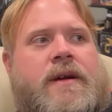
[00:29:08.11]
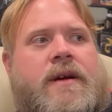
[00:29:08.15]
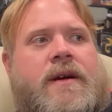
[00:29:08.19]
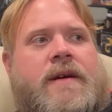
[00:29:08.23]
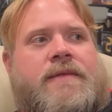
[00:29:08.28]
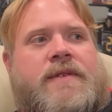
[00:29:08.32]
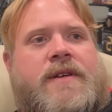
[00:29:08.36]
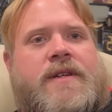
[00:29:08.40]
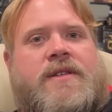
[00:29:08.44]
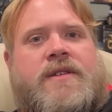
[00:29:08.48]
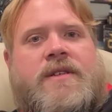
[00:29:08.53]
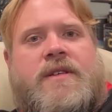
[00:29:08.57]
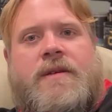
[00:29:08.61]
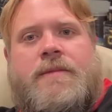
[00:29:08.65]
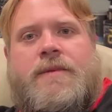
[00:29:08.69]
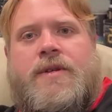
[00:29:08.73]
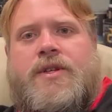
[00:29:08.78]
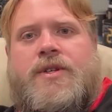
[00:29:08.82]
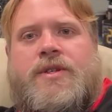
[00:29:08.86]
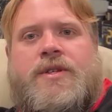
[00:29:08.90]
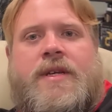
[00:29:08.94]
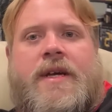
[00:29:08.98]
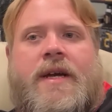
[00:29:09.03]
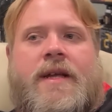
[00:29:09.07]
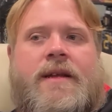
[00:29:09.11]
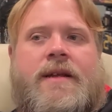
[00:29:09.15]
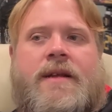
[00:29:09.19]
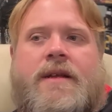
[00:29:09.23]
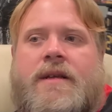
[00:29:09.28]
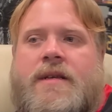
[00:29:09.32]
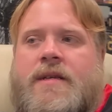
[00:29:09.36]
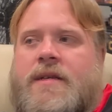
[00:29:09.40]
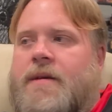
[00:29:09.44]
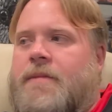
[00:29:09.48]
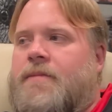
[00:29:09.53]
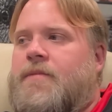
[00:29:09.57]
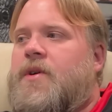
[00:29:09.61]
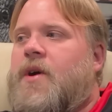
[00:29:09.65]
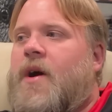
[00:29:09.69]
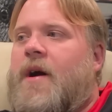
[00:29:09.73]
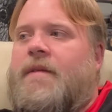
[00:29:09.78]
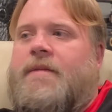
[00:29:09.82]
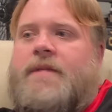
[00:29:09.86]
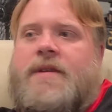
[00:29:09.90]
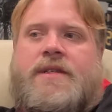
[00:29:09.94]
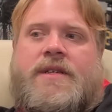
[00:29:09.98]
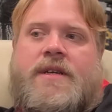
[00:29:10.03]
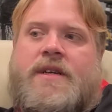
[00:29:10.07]
obviously, but just getting into some
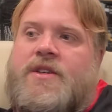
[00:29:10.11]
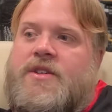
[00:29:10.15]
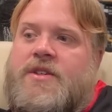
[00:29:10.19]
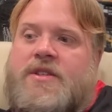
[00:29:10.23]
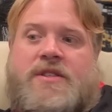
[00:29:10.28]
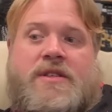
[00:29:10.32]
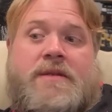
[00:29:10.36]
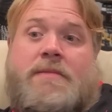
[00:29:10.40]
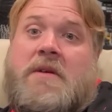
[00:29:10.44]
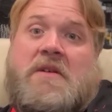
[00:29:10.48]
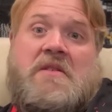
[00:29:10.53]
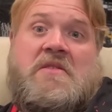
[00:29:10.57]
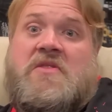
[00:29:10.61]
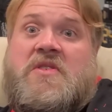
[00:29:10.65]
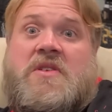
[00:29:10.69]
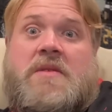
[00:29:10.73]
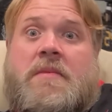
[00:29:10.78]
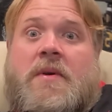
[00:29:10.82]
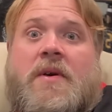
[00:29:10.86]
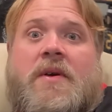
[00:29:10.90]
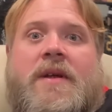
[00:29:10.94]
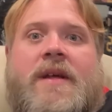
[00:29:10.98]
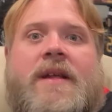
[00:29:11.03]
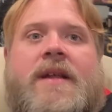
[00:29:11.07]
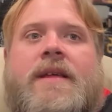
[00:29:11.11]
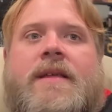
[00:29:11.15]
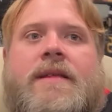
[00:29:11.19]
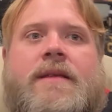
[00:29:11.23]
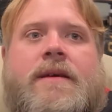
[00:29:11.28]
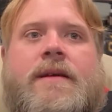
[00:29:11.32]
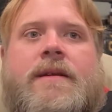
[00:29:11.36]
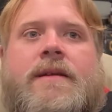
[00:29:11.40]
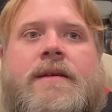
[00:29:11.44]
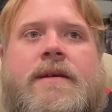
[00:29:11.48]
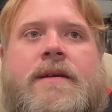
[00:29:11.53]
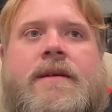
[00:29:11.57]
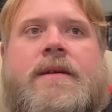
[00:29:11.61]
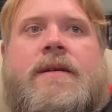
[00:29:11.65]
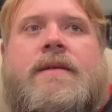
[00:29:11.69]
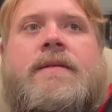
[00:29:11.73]
conversations about just about anything,